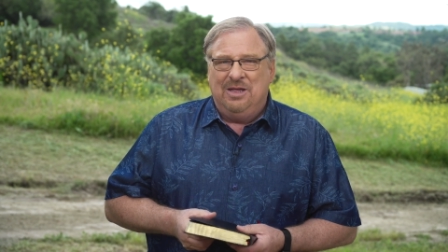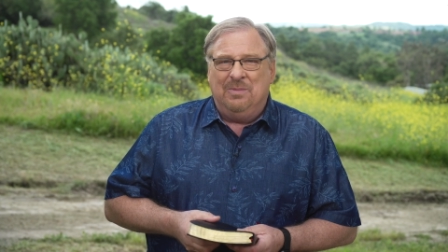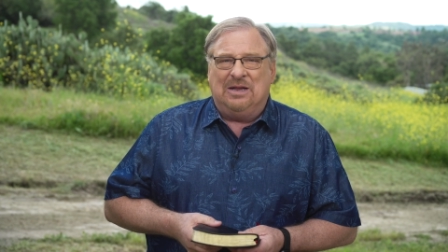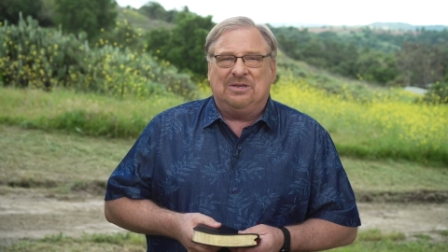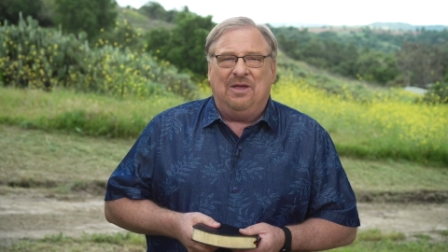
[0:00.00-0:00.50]

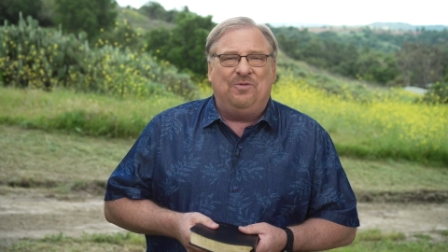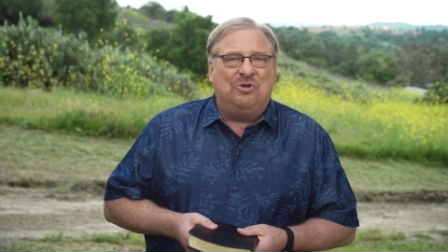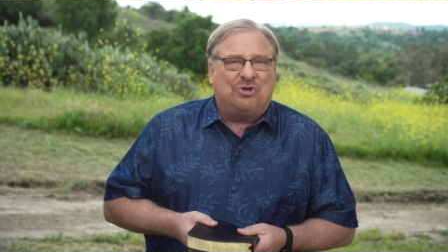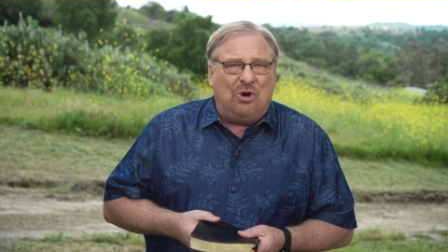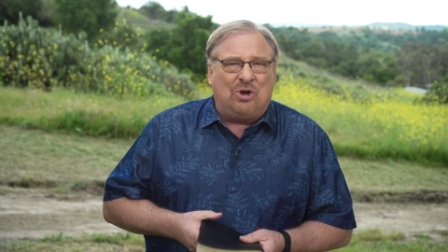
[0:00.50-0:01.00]
You might, if
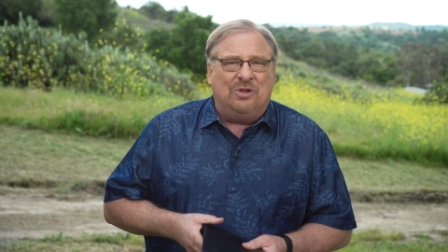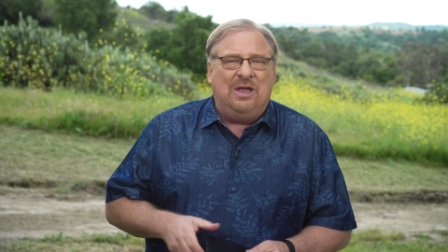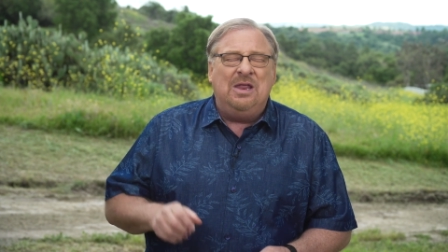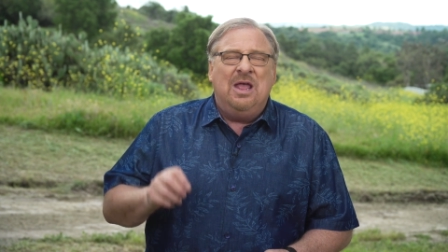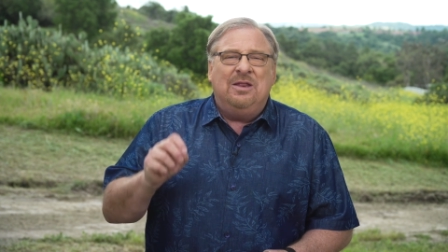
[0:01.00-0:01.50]
you
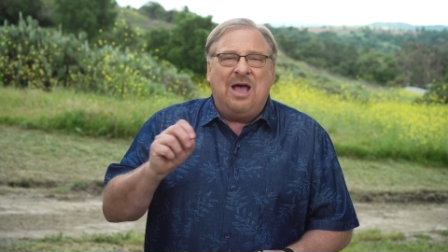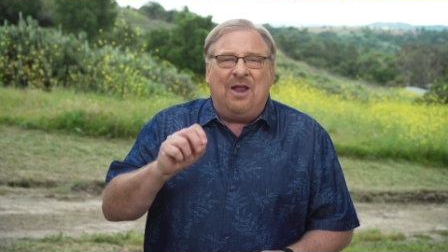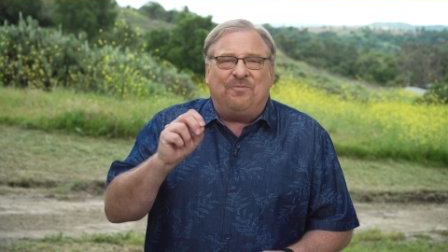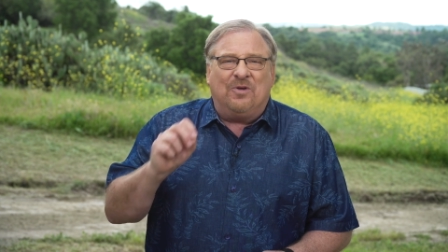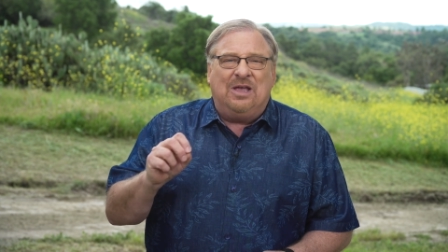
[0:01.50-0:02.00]
circled it,
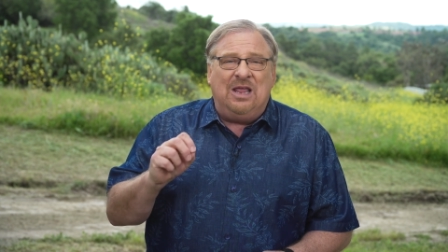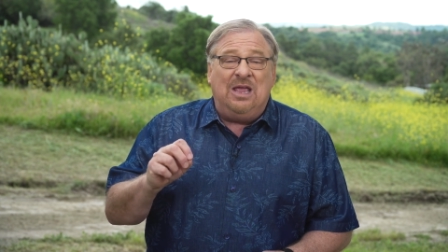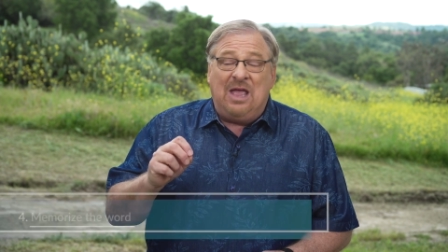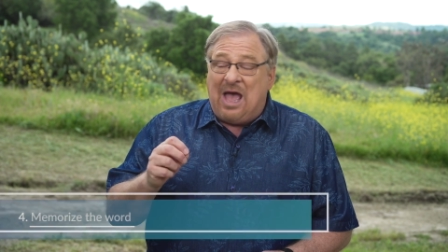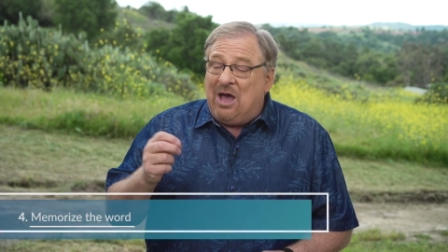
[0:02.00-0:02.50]
not
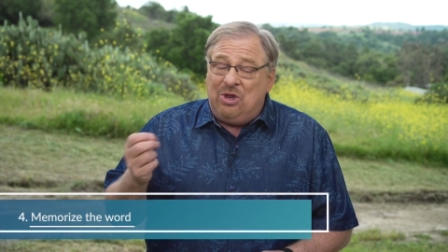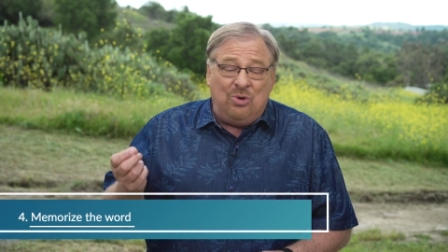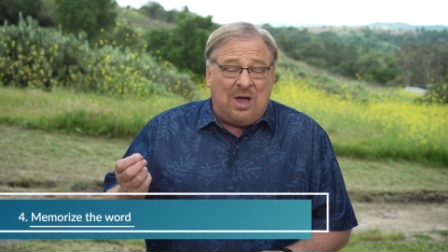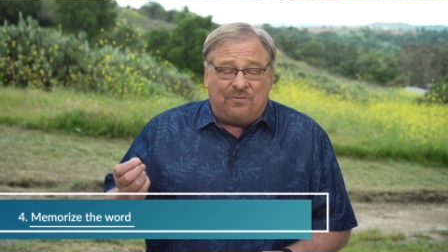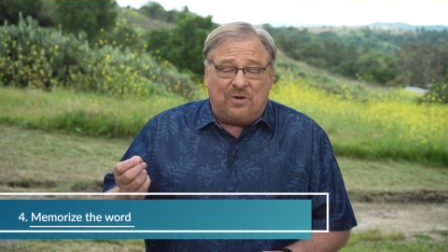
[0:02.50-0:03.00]
forgetting, how do
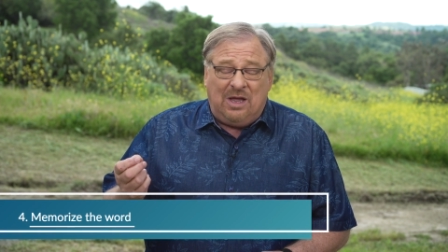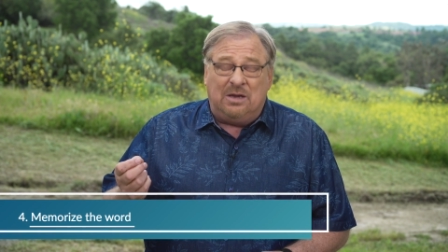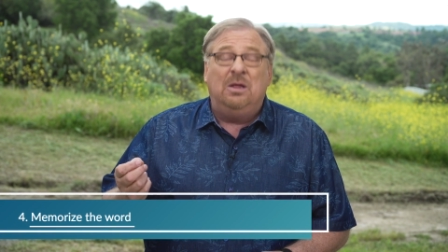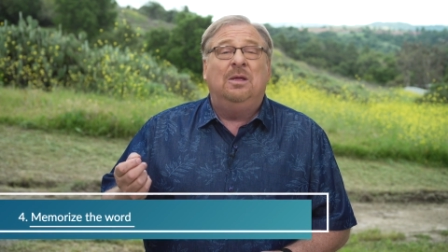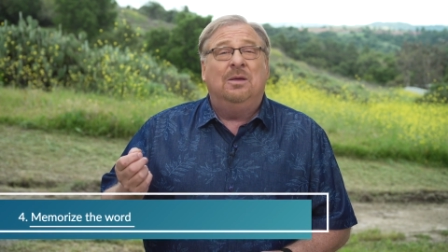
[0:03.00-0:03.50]
you not
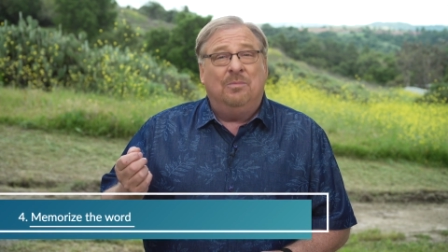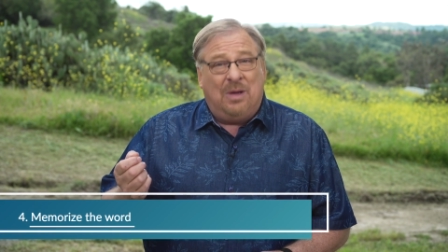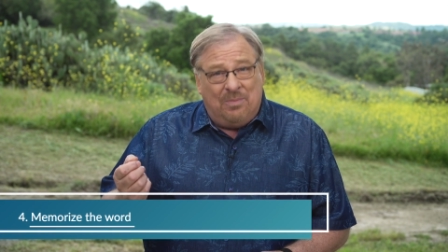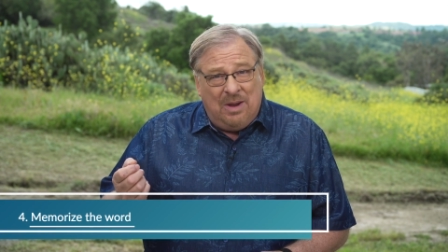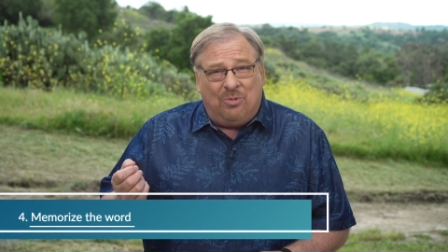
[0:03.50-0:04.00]
forget?
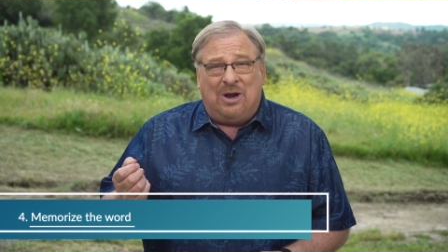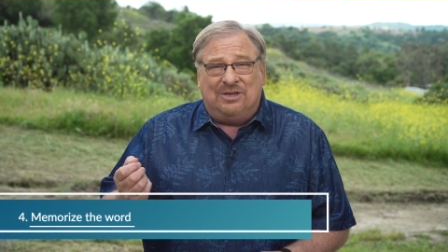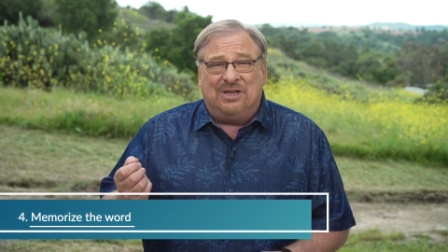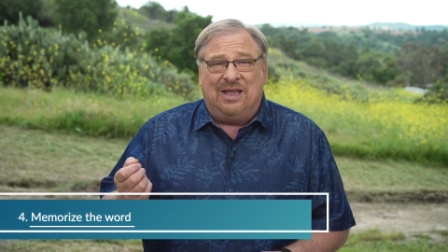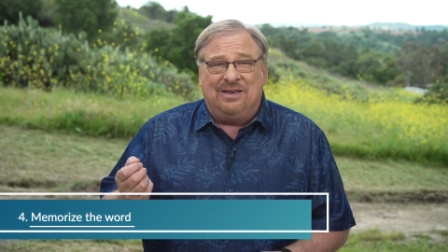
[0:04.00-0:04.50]
By
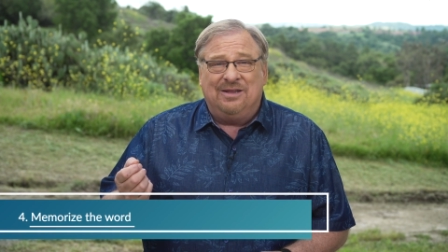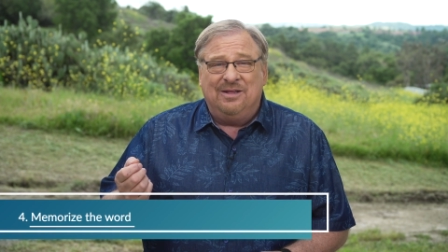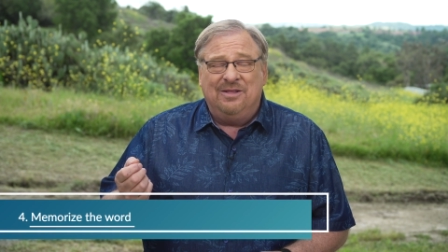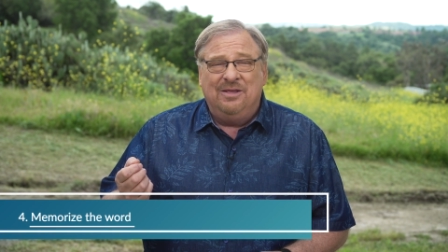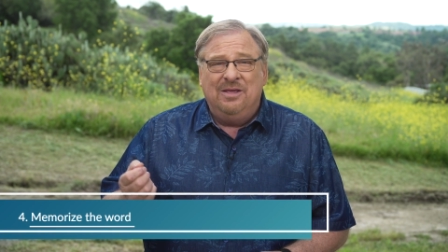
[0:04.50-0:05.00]
memorizing it.
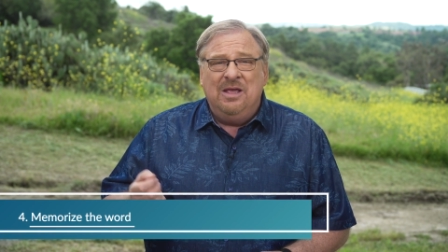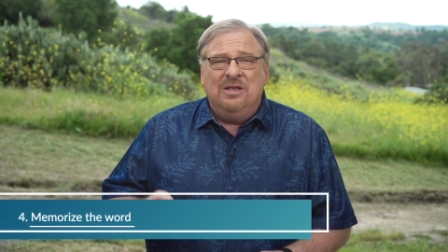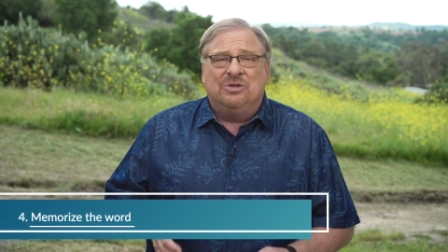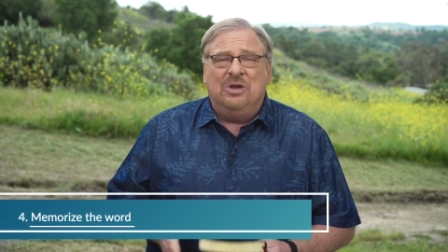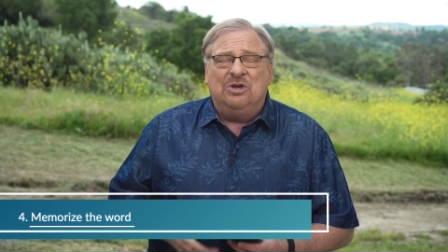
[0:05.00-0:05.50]

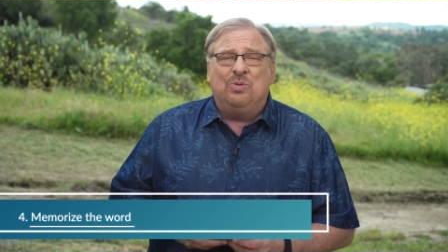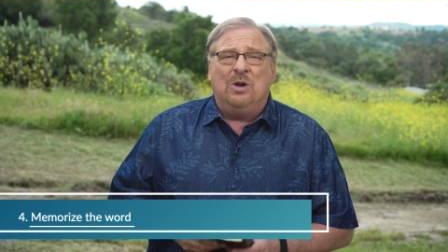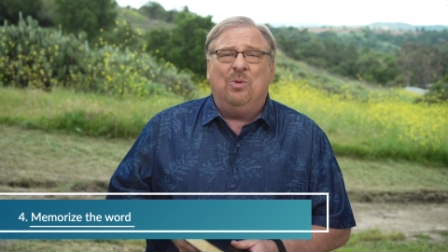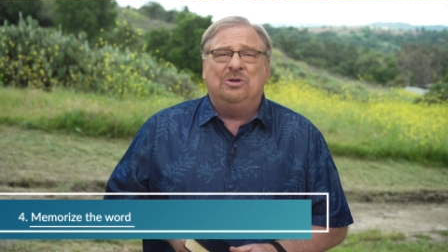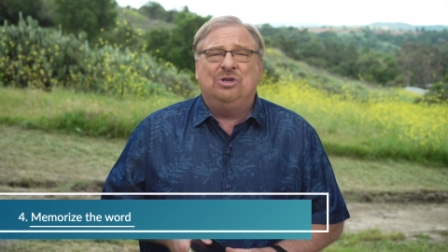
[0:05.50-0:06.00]
So here's
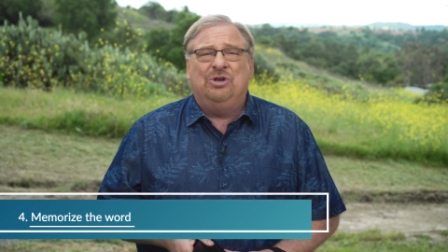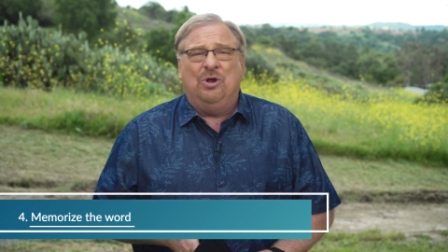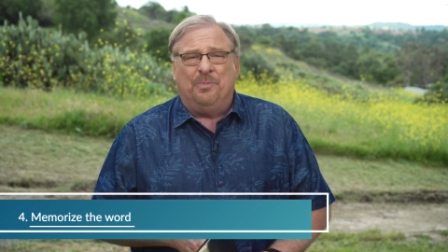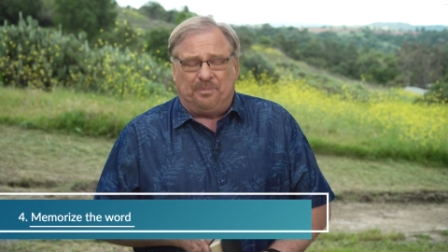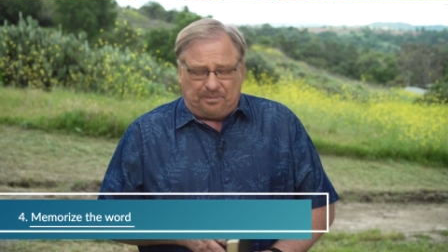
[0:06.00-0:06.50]
what I want you to
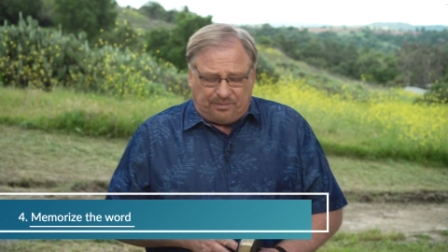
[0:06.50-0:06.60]
do.